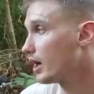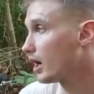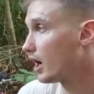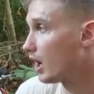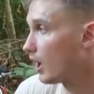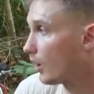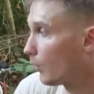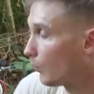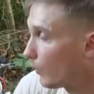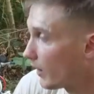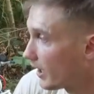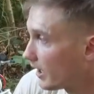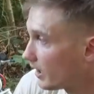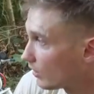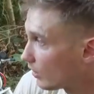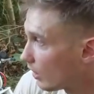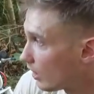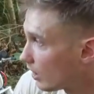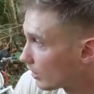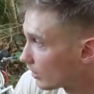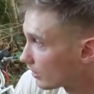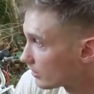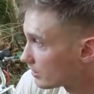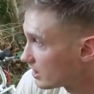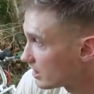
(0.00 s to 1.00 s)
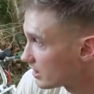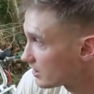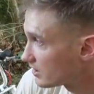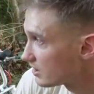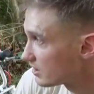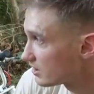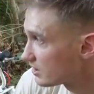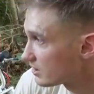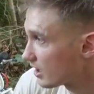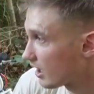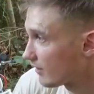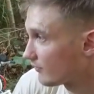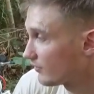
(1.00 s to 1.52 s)
a way longer
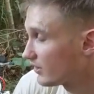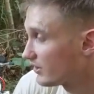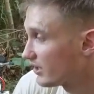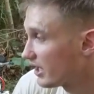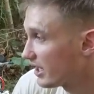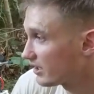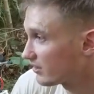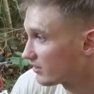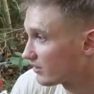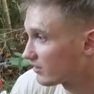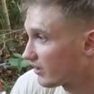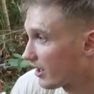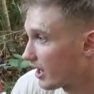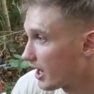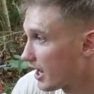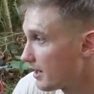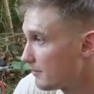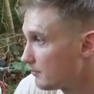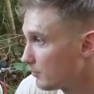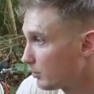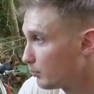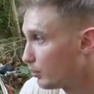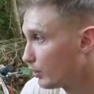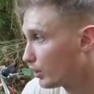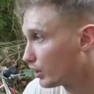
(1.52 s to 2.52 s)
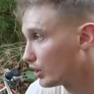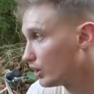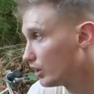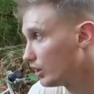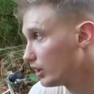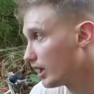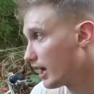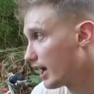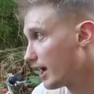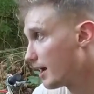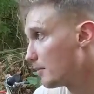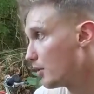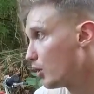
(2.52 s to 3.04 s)
distance, I'll have to take the time to put good
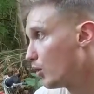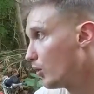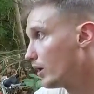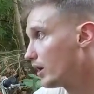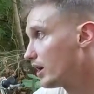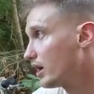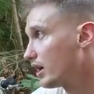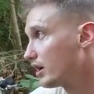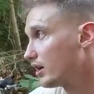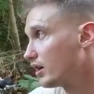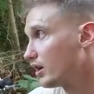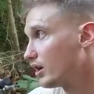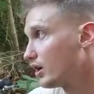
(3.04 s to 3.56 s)
ammo in it,